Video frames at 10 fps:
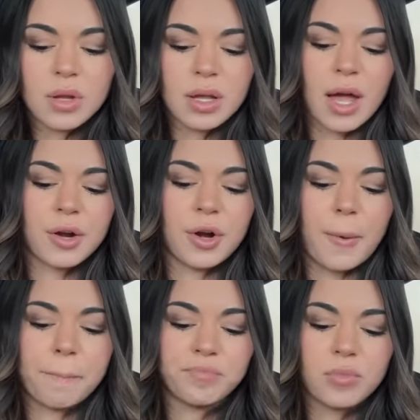Yeah, I don't
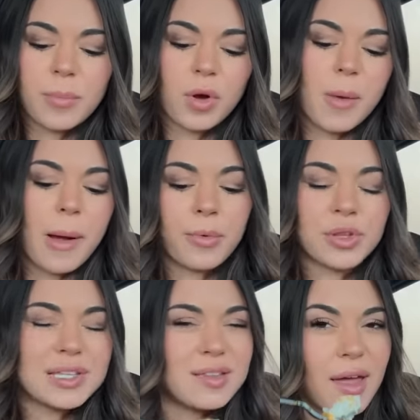know. People come up with
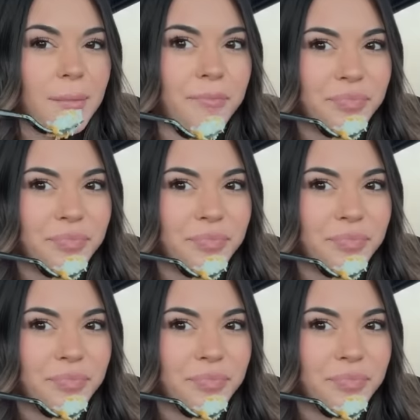these, like,